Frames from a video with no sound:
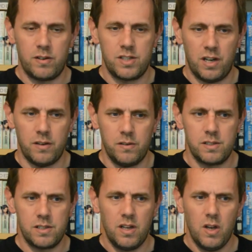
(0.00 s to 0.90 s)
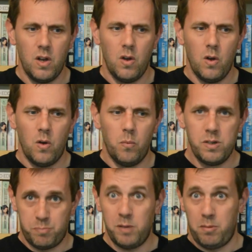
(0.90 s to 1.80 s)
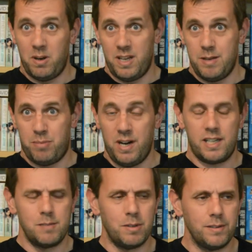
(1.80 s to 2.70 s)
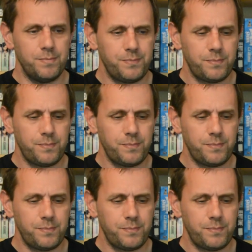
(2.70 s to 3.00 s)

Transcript: chokes was probably predictable.